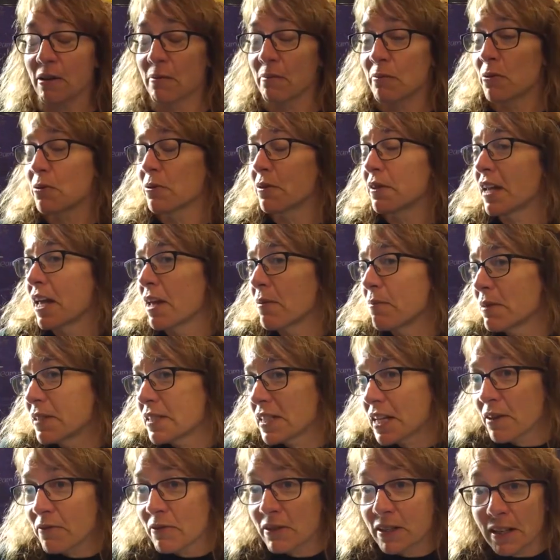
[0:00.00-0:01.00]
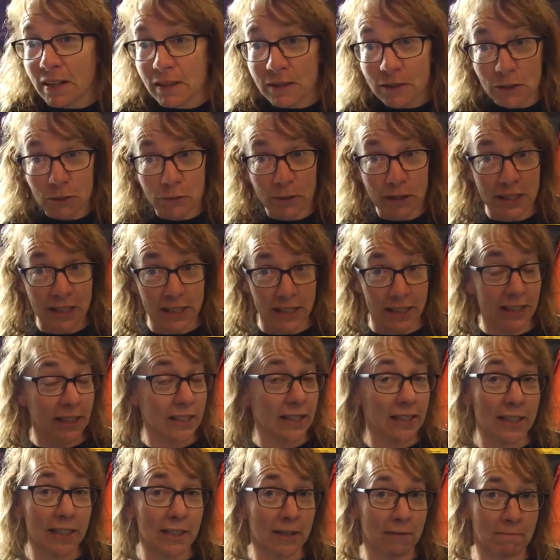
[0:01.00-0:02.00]
I'm more than happy to have another 20
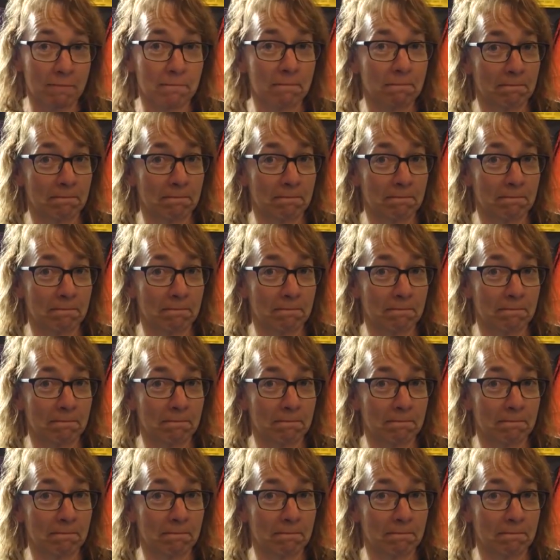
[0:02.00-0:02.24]
years.